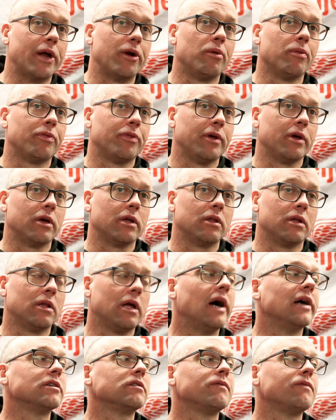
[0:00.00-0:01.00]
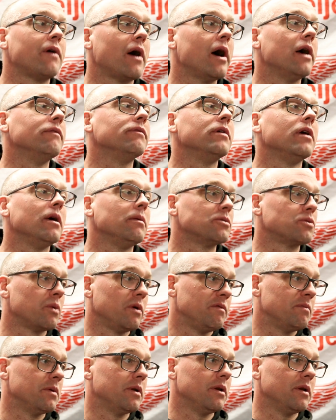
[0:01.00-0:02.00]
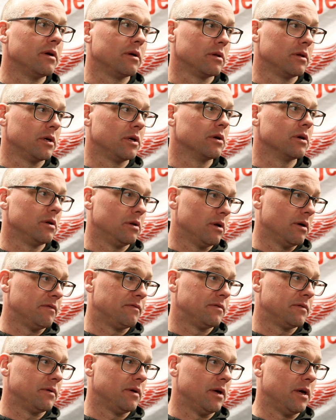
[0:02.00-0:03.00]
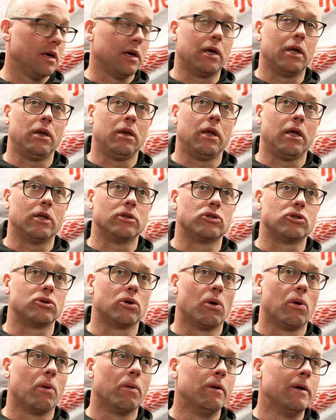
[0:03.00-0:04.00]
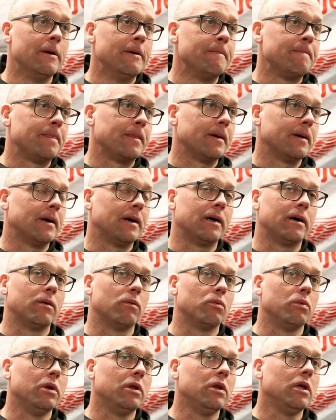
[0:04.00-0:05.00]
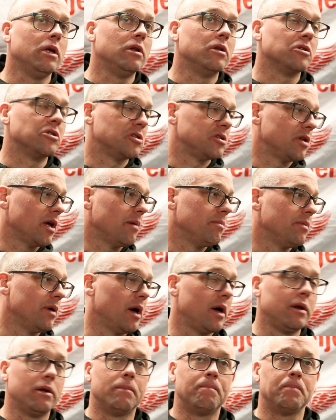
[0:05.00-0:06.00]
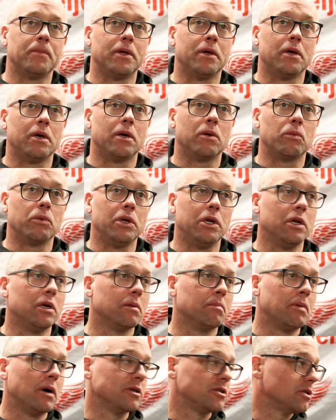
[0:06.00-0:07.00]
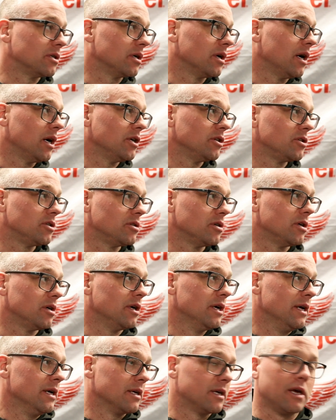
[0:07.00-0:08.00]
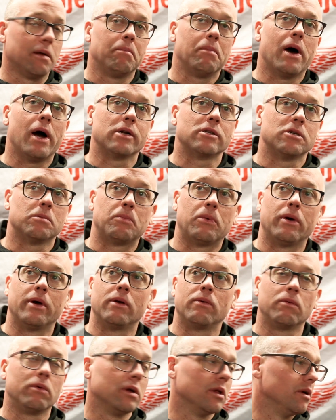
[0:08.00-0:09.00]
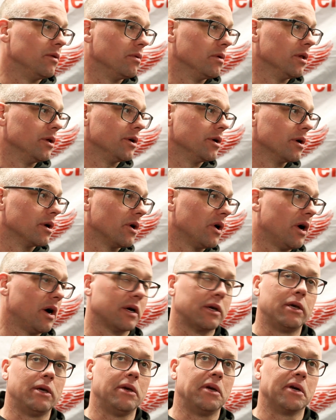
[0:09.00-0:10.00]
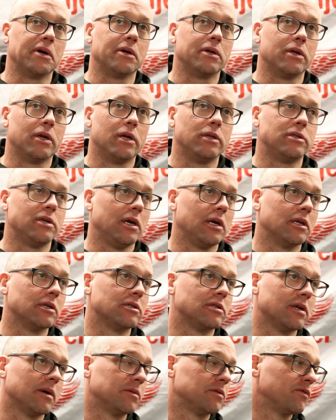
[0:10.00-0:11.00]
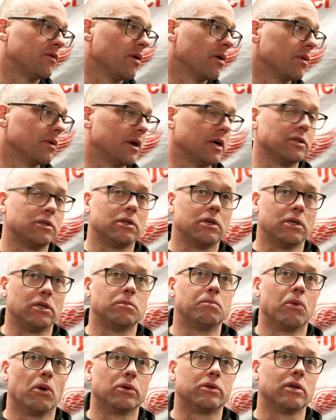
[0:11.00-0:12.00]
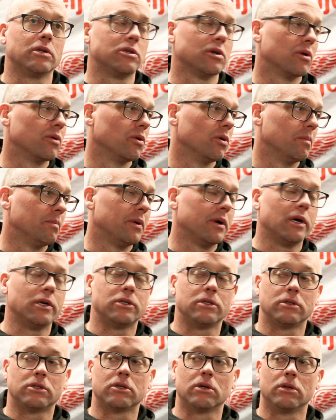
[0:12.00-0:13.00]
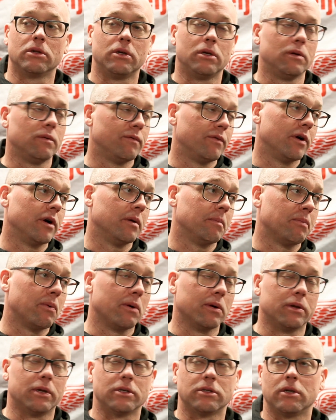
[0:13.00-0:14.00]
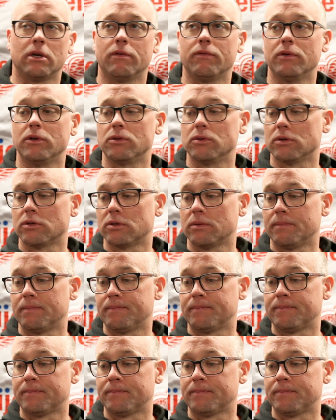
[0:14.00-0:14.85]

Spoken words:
I don't think in the last five games we've been nearly good enough. And so we need to stem that, and we need a bunch of guys to get back to playing really, really good hockey here and taking steps forward as both as a group, but as certainly very important as individuals.